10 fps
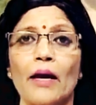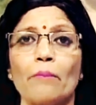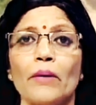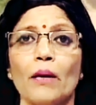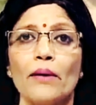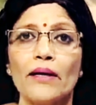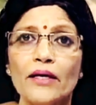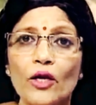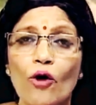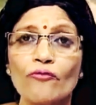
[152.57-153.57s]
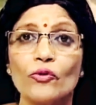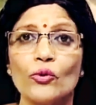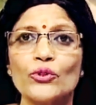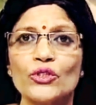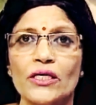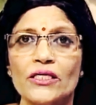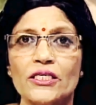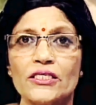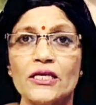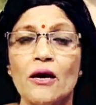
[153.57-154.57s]
adaptability of those
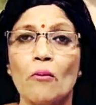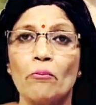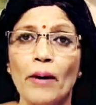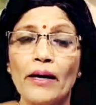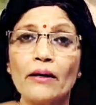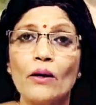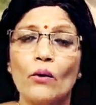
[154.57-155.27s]
changes. But